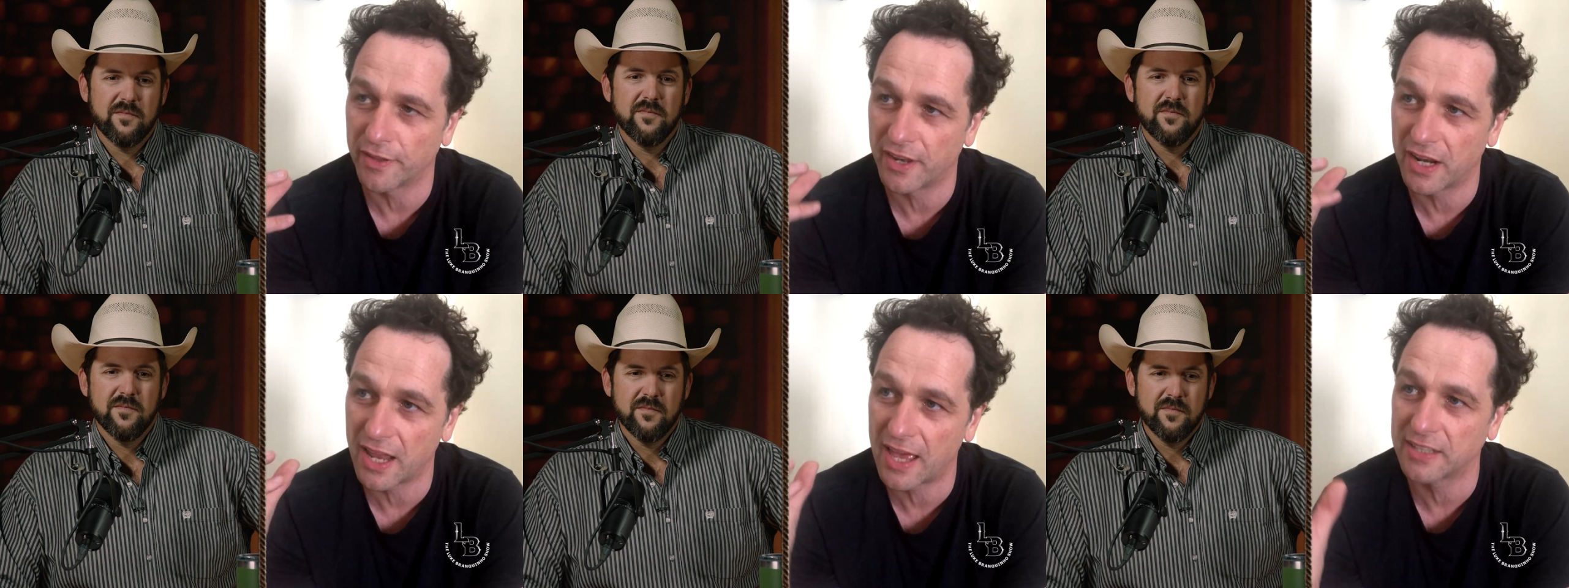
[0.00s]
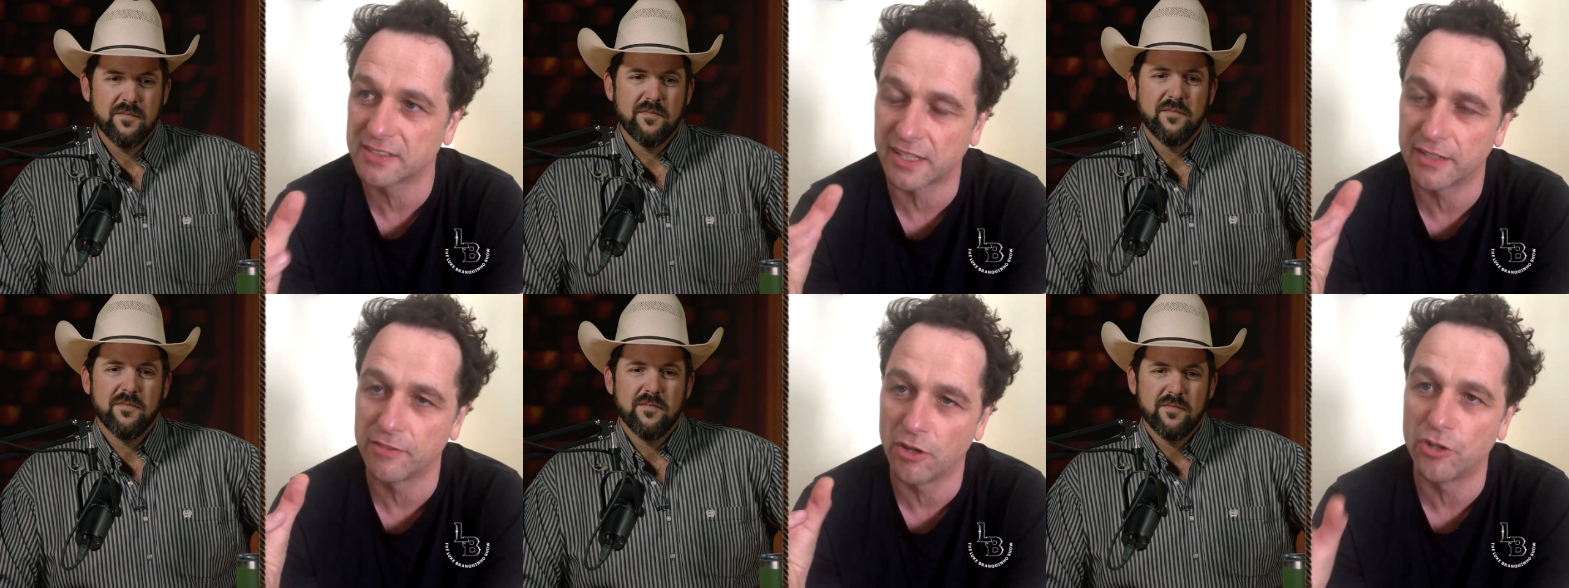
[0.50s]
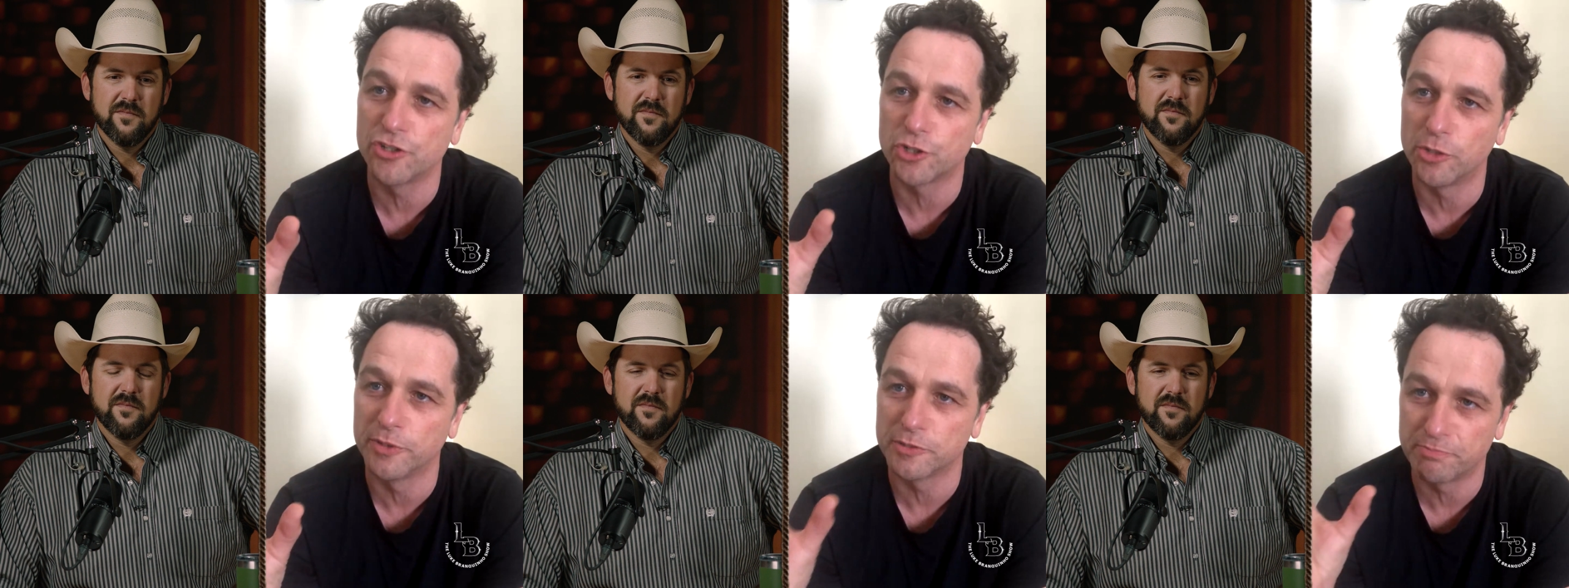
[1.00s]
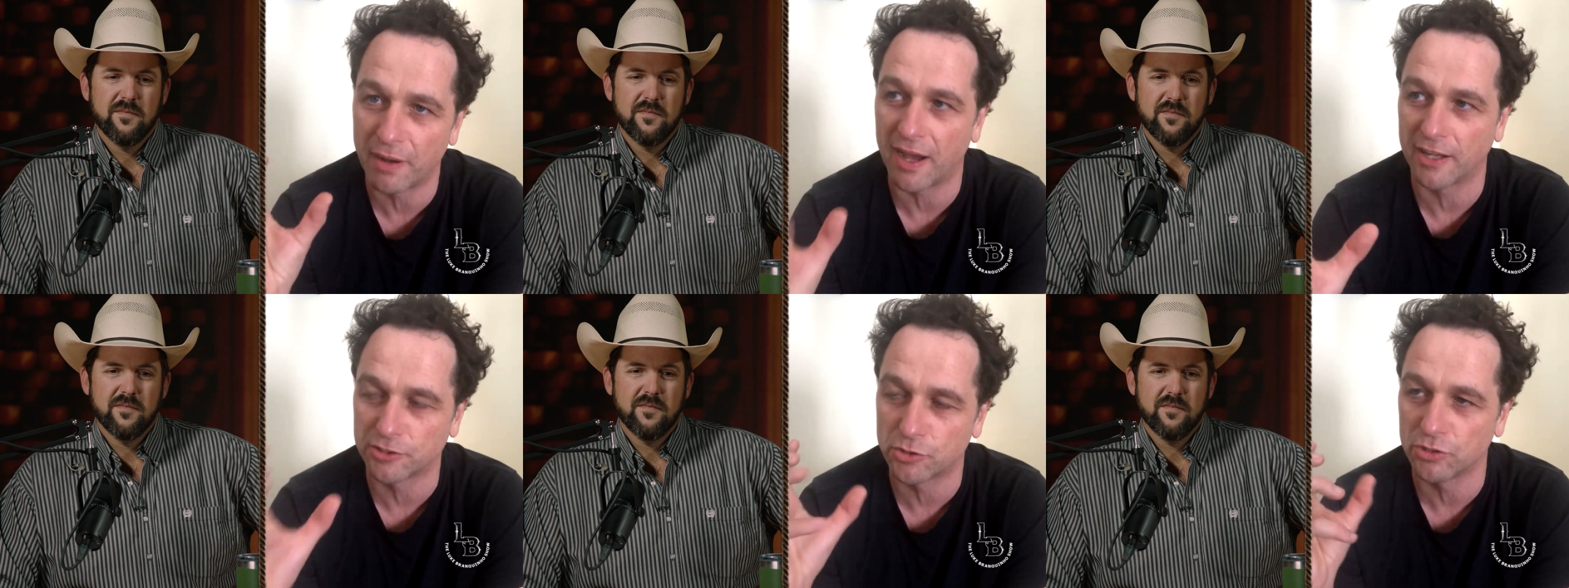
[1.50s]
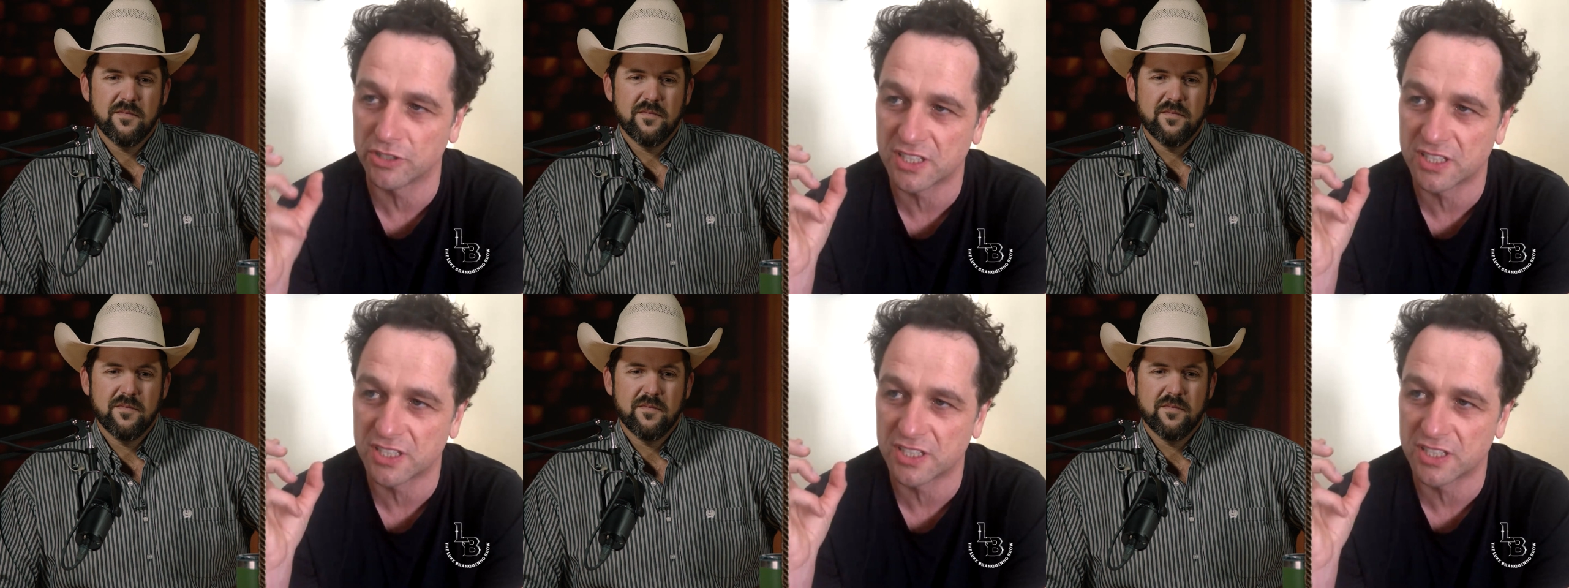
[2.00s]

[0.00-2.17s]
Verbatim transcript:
Speaker 1: The last kind of longshoreman's bar, it's called